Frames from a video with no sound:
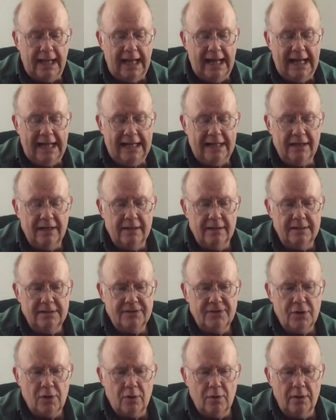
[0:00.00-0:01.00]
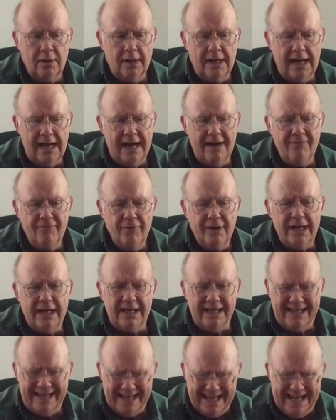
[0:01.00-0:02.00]
and
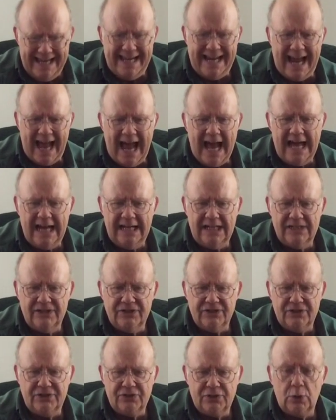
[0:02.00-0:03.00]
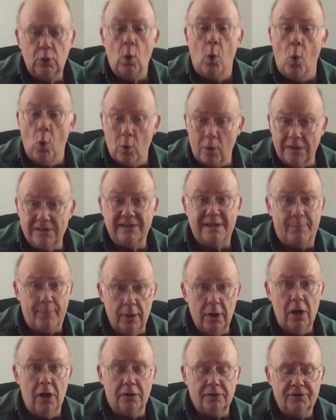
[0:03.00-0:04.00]
every key has chords that
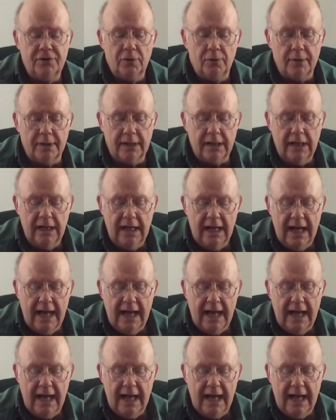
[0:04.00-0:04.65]
belong to it,